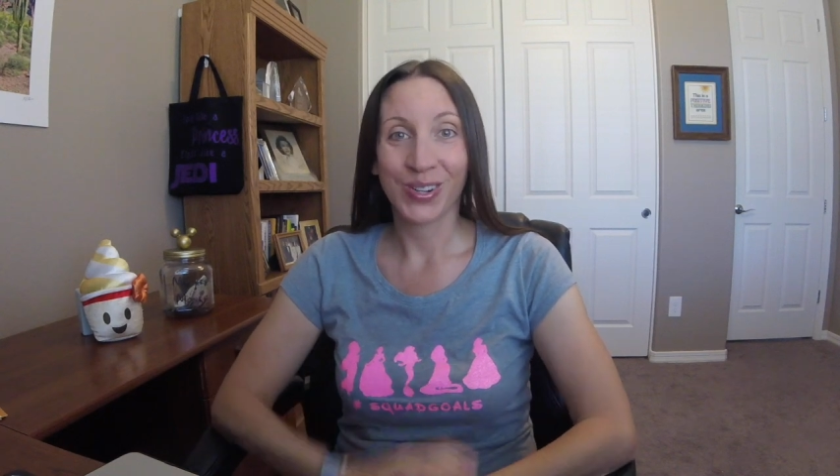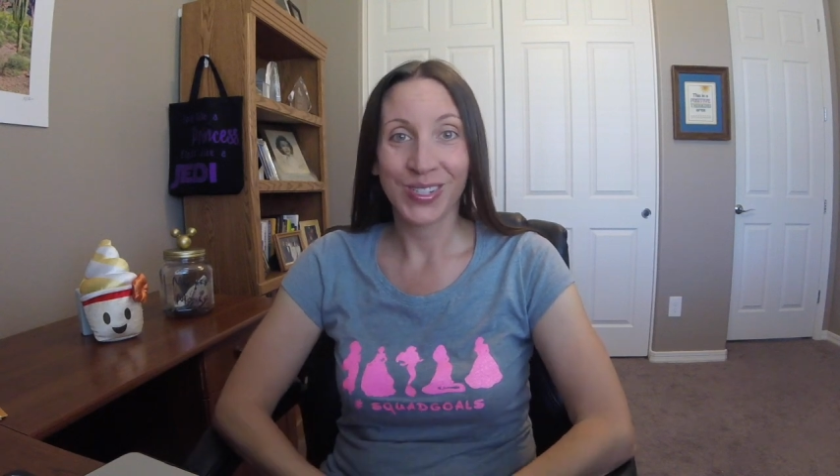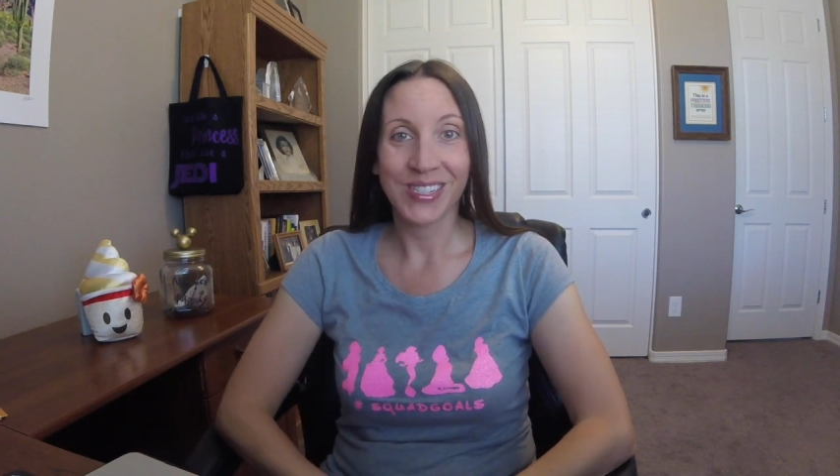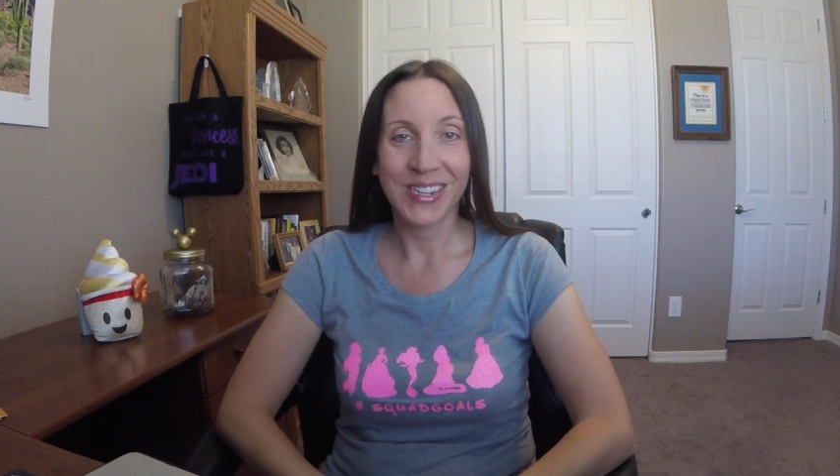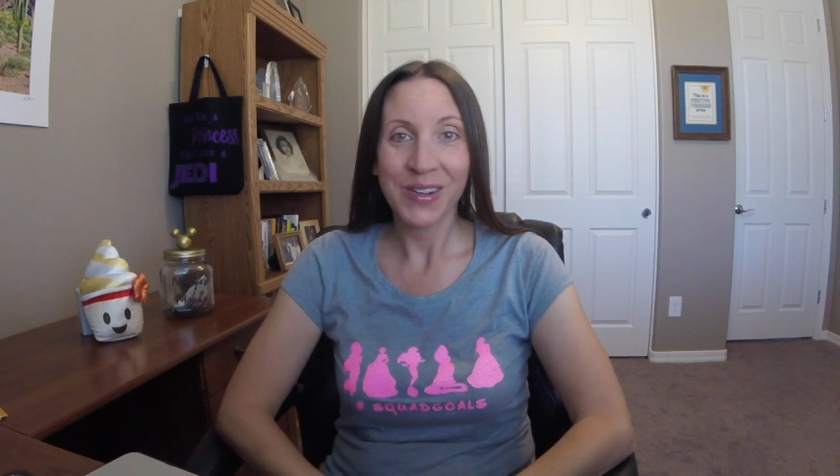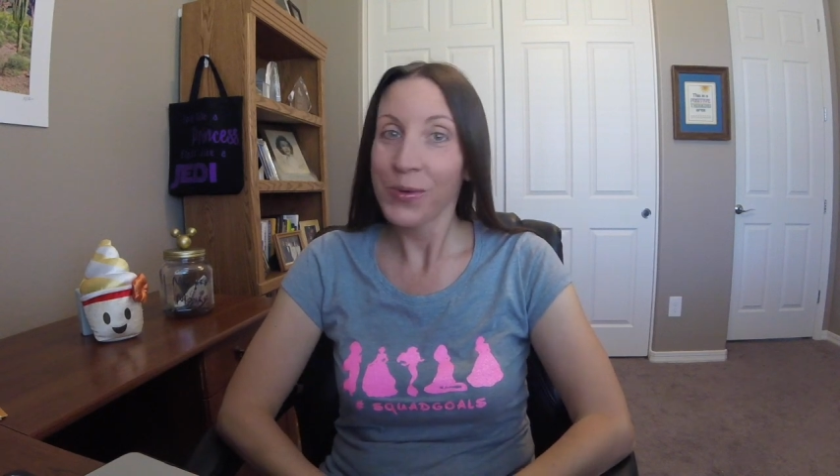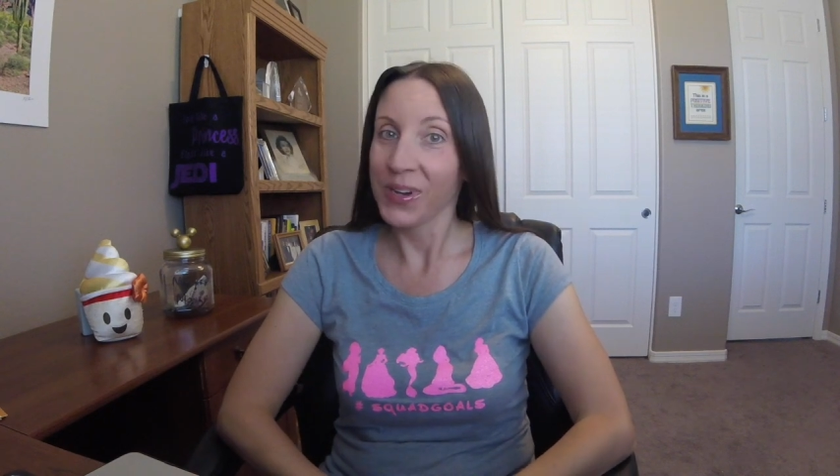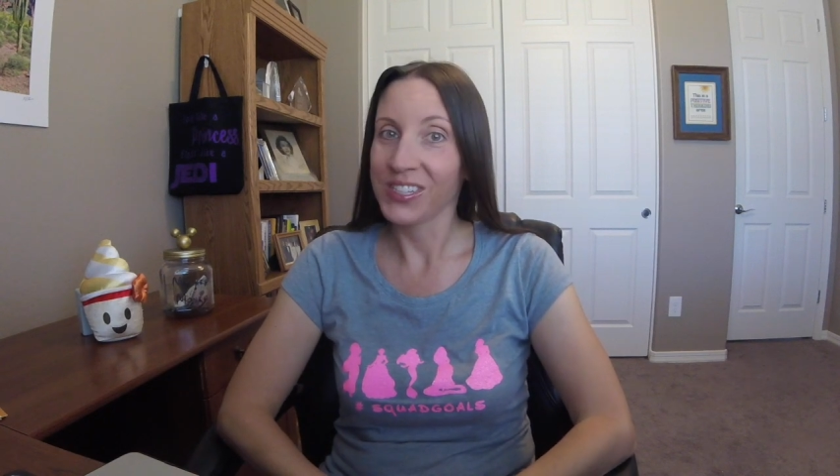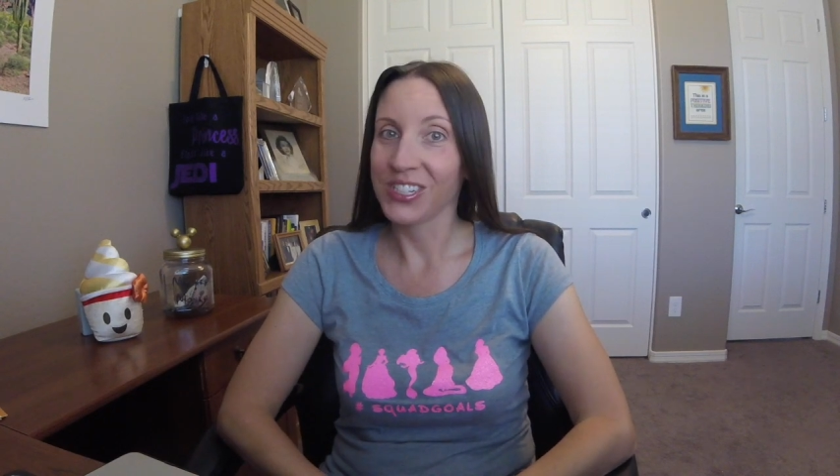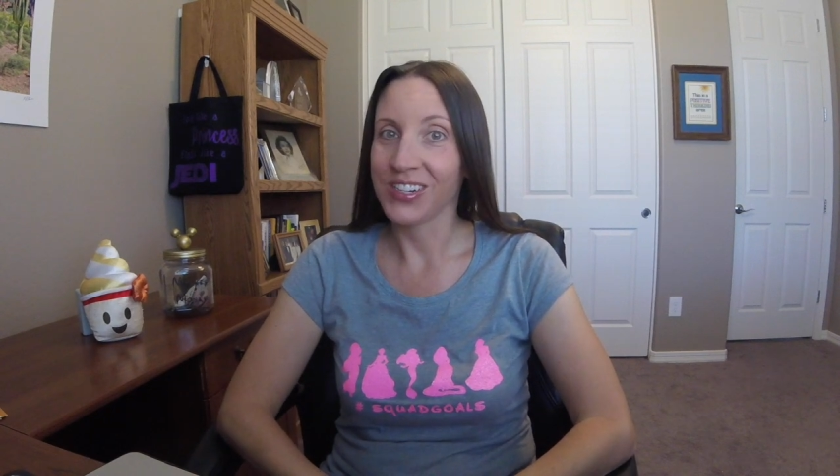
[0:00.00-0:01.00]
13
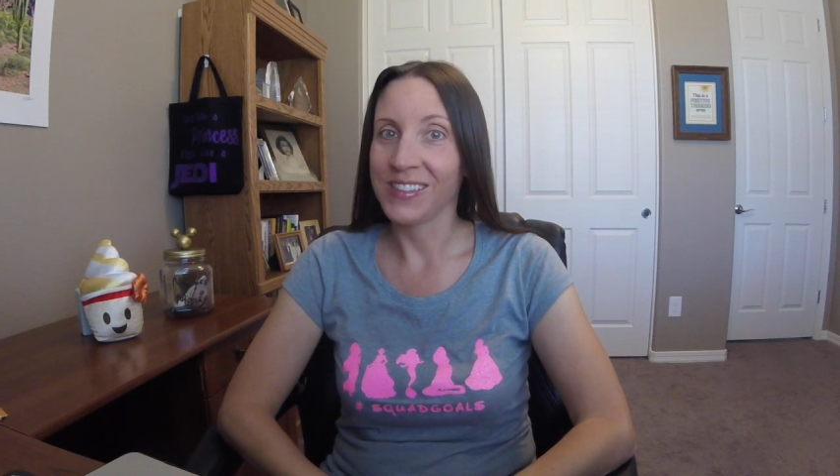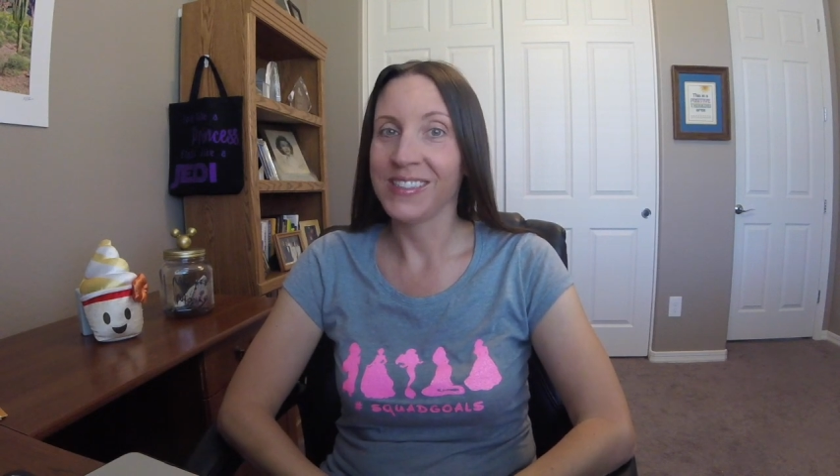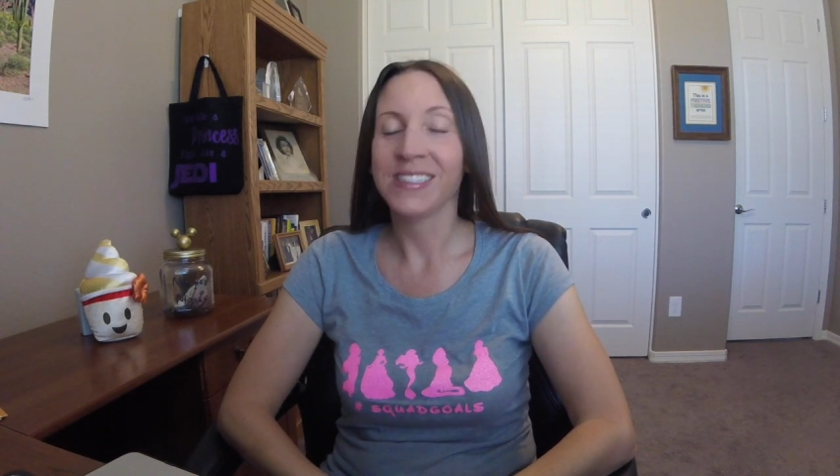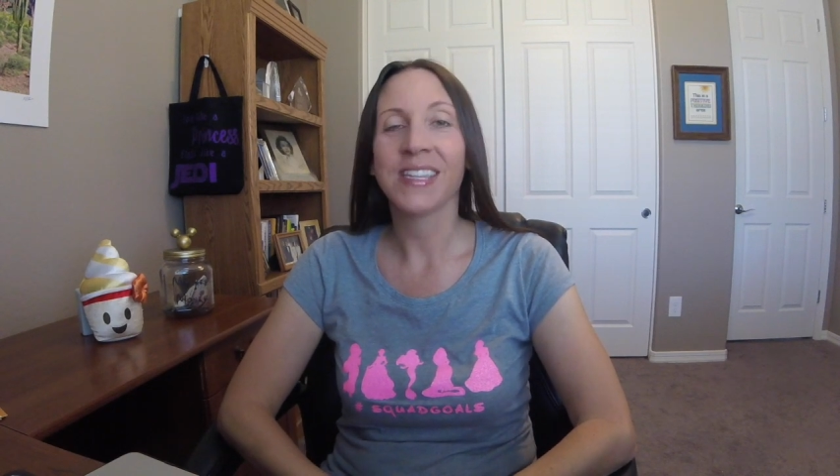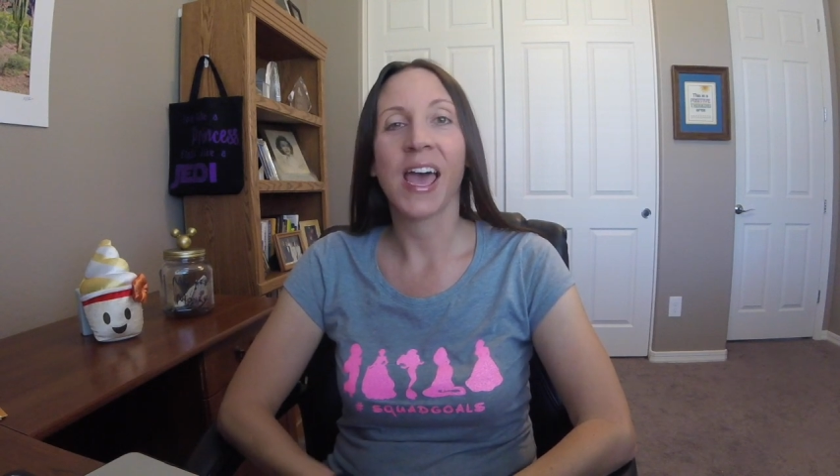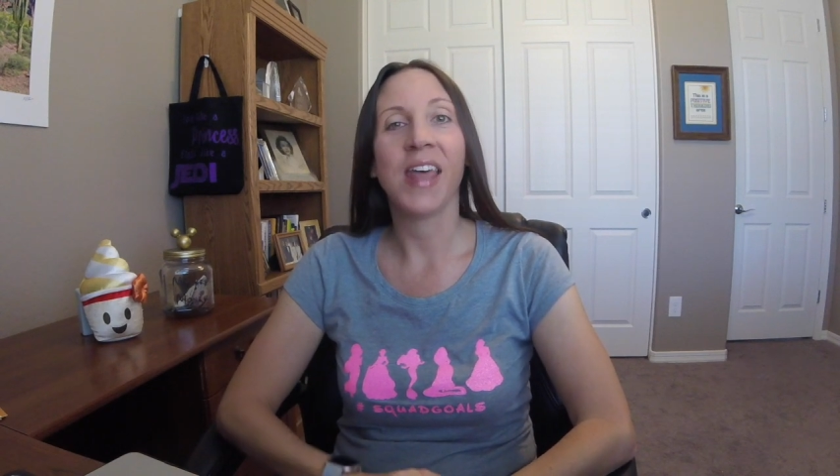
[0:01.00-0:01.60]
questions